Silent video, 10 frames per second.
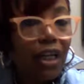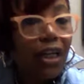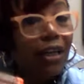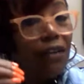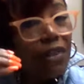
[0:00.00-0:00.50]

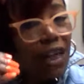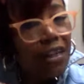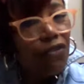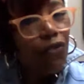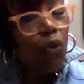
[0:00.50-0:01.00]
Give thanks
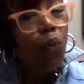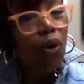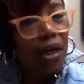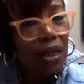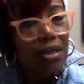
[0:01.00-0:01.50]
for
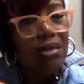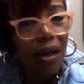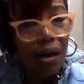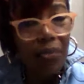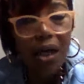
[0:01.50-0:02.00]
what is
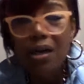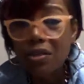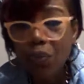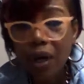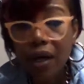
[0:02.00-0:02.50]
coming as
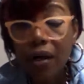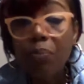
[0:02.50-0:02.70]
well.